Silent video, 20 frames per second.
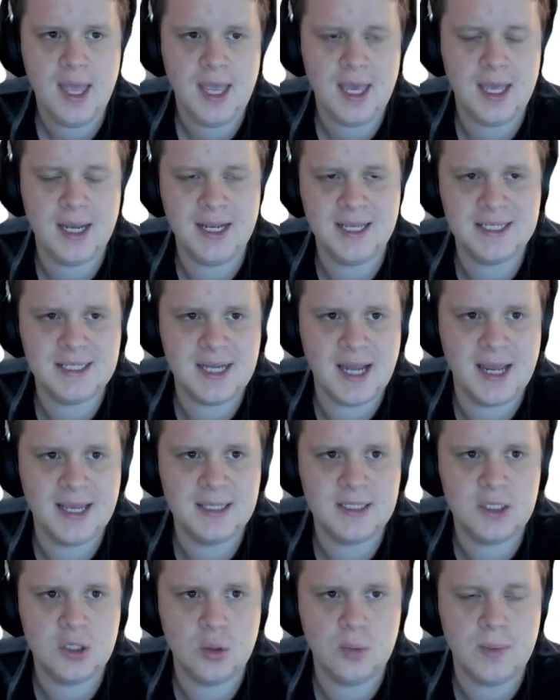it is
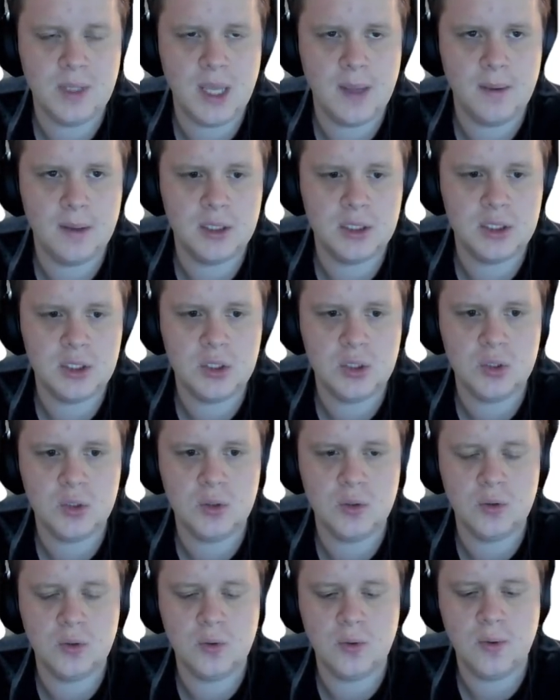nice to be able
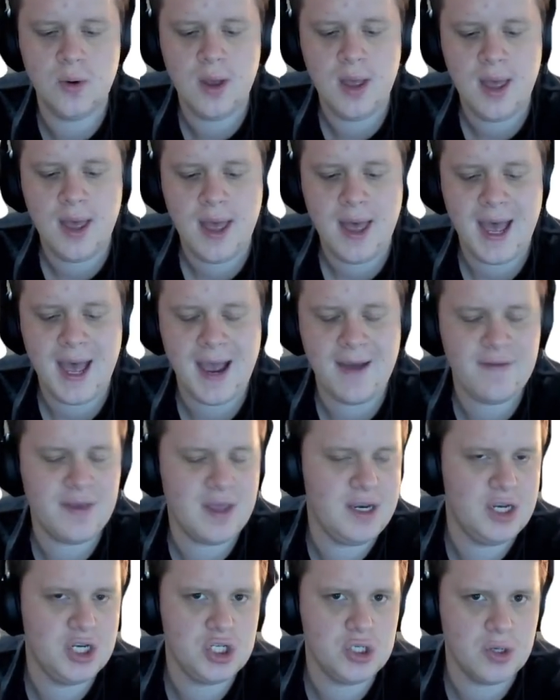to have that
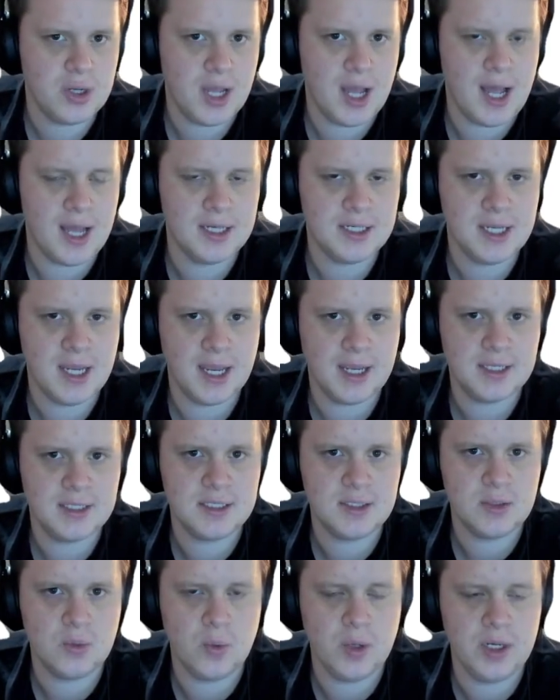additional
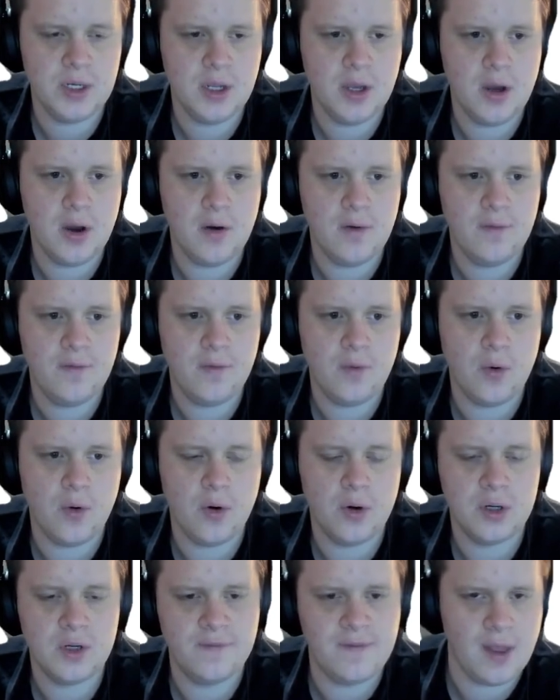context window
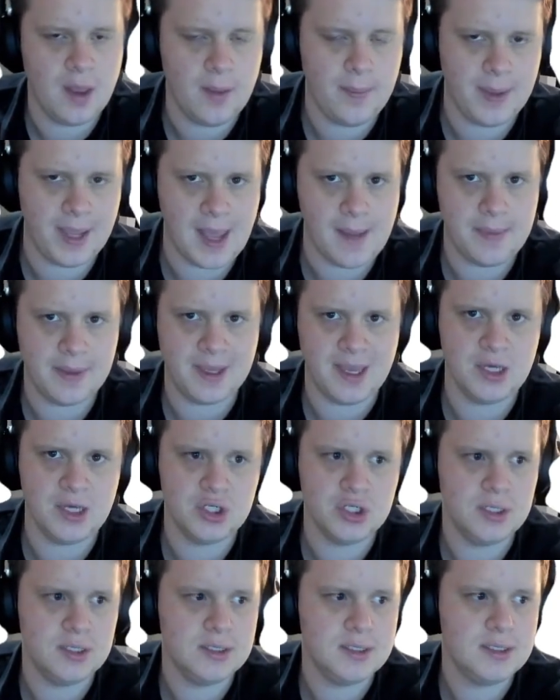for developing
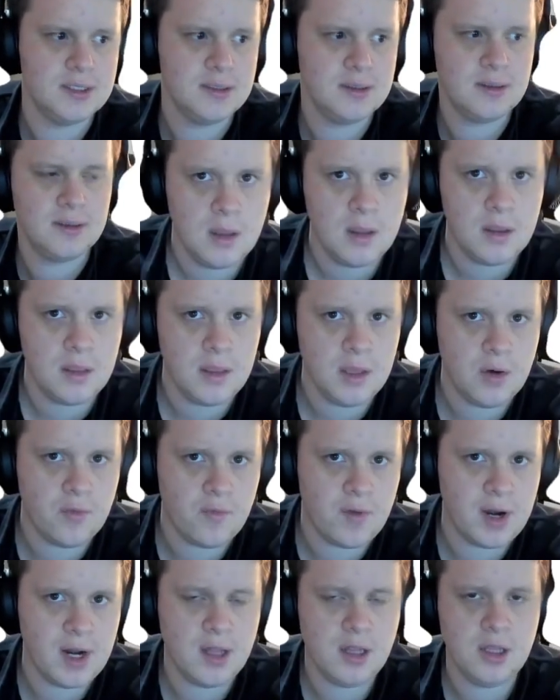applications.
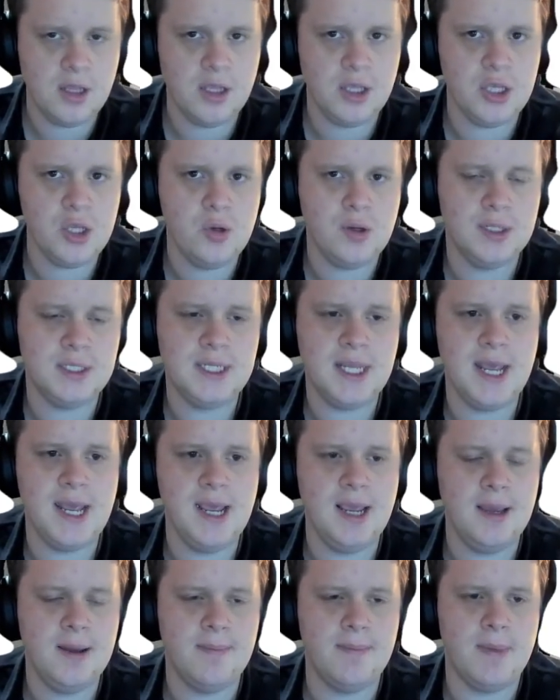Theoretically, you could
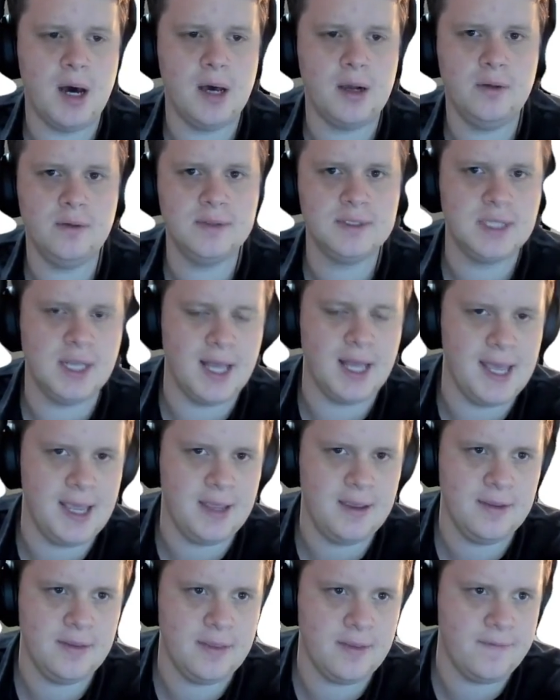take models
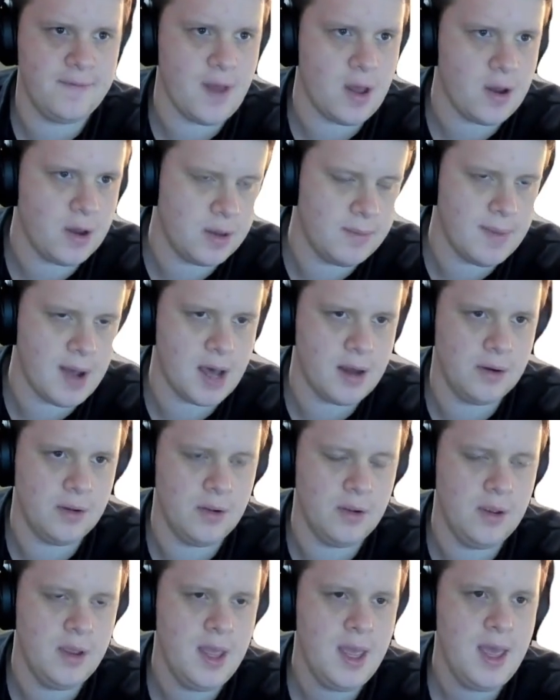like the Falcon
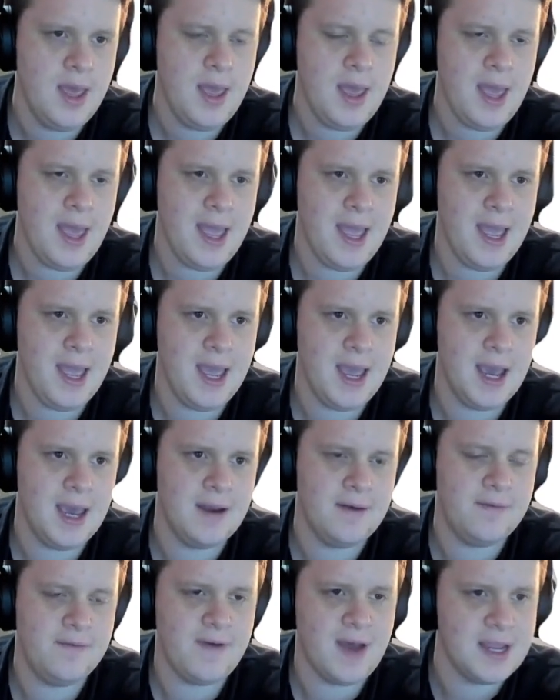model
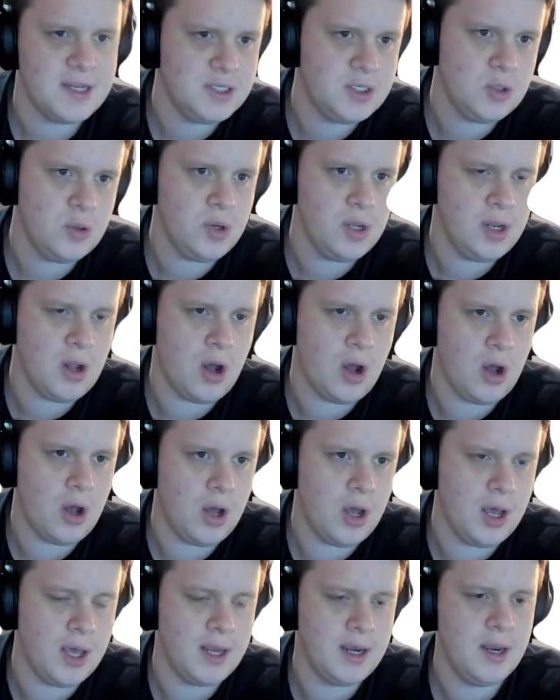and fine-tune it
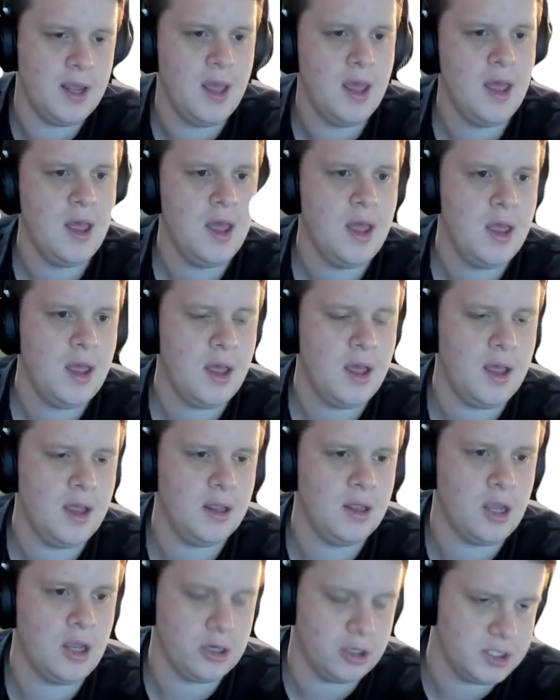on
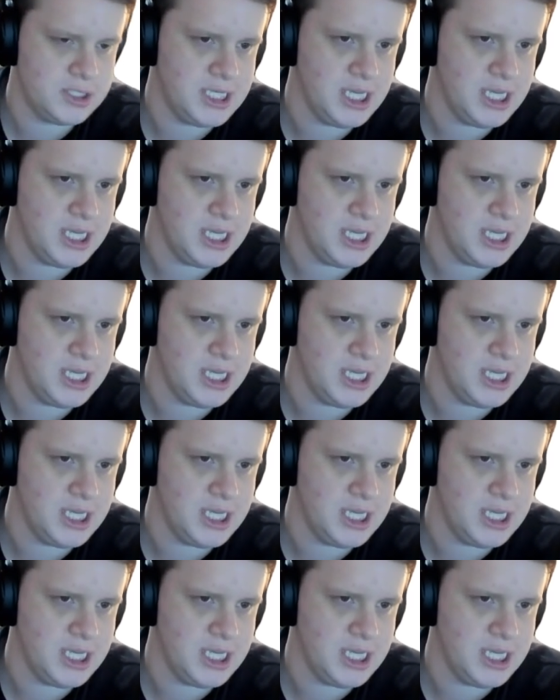longer